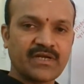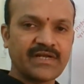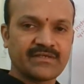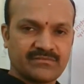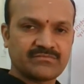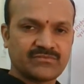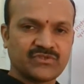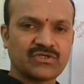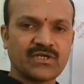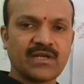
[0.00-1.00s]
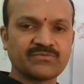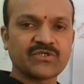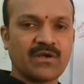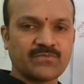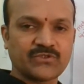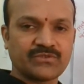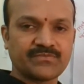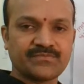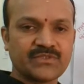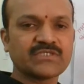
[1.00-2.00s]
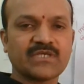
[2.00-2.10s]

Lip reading: right? General absorption. This